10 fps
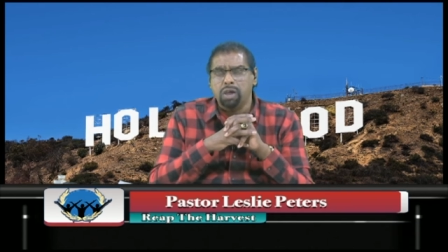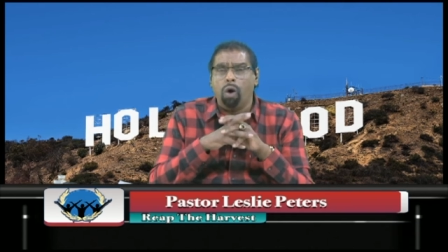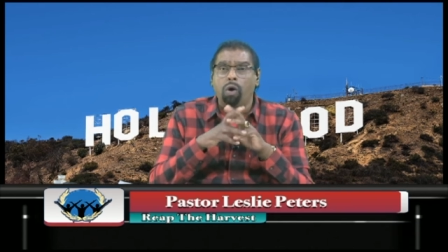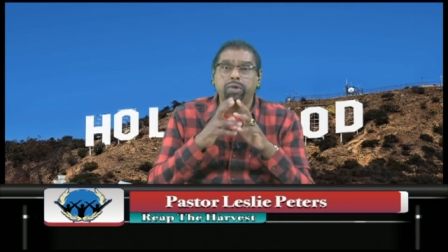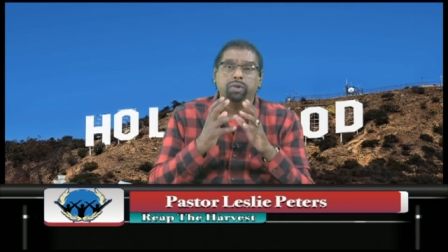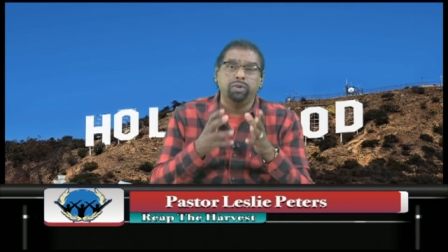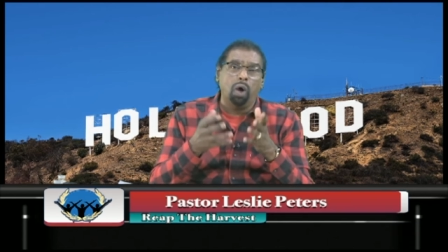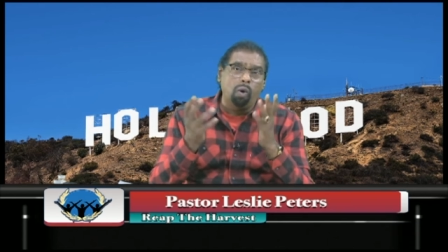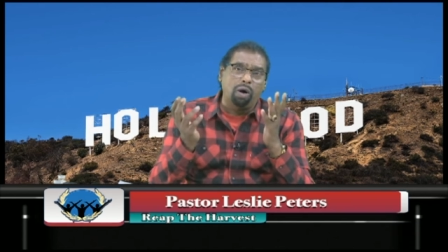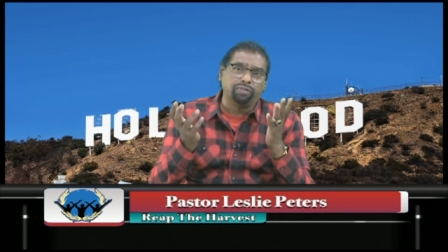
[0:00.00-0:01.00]
or you
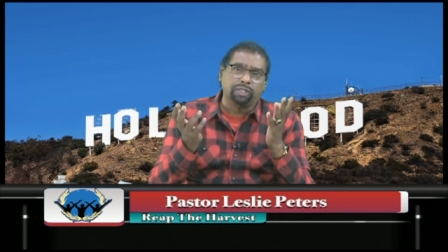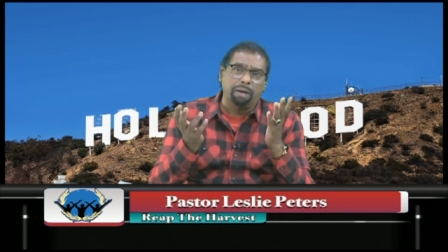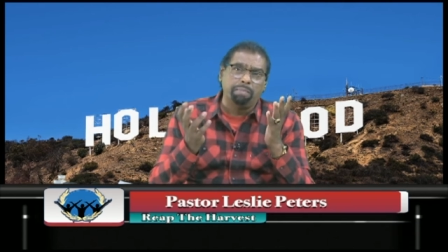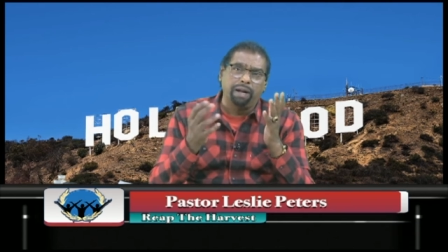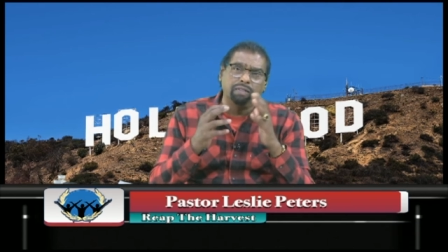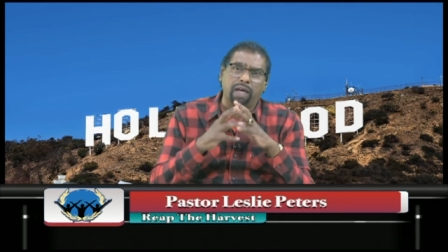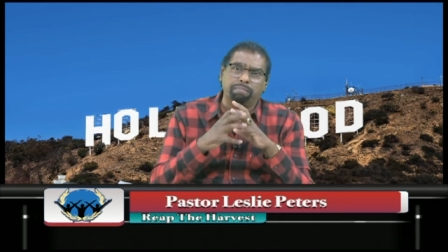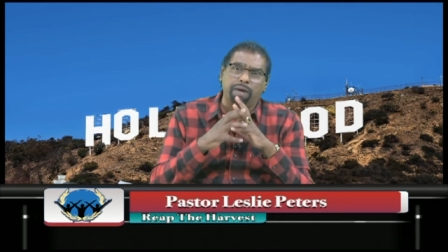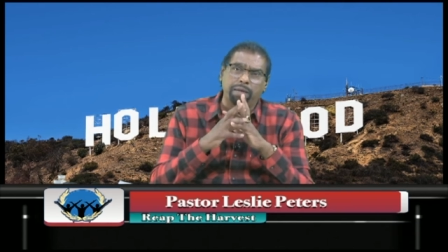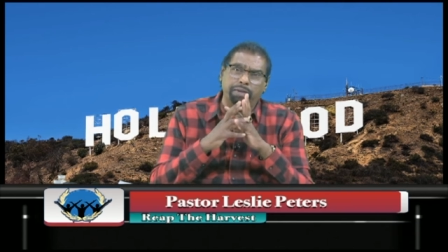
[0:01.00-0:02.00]
know of somebody
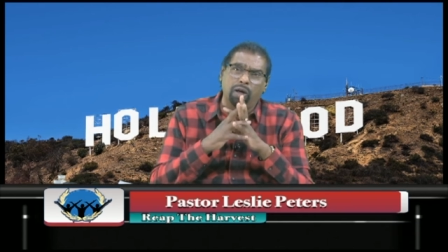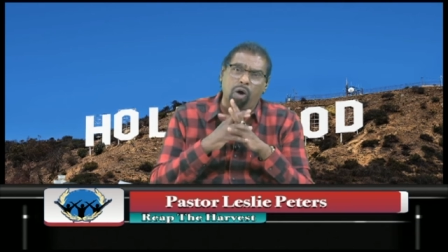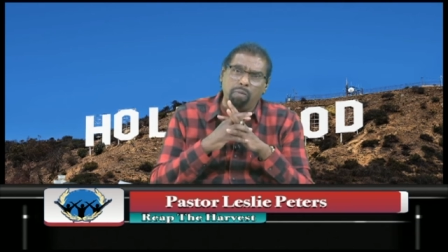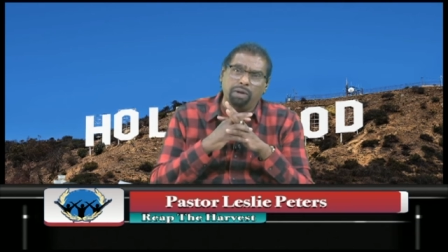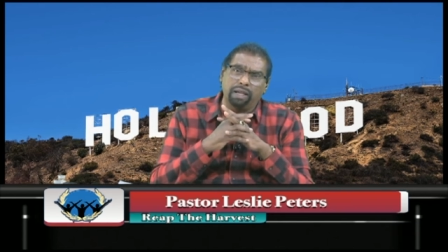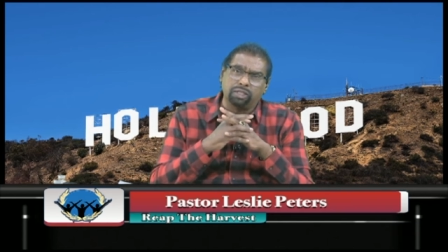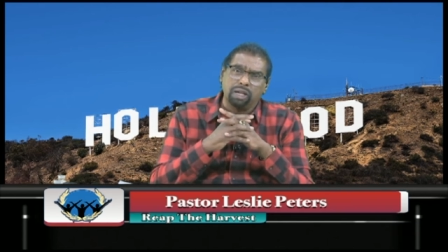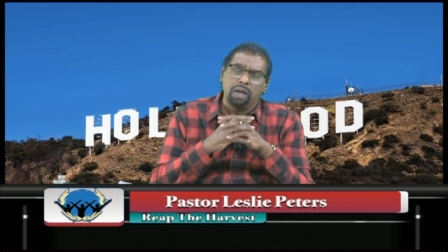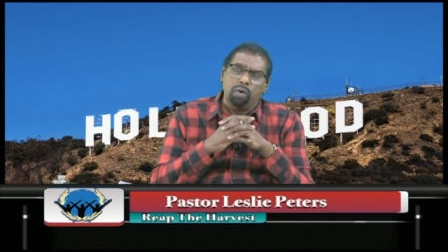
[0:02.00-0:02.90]
that might be homeless,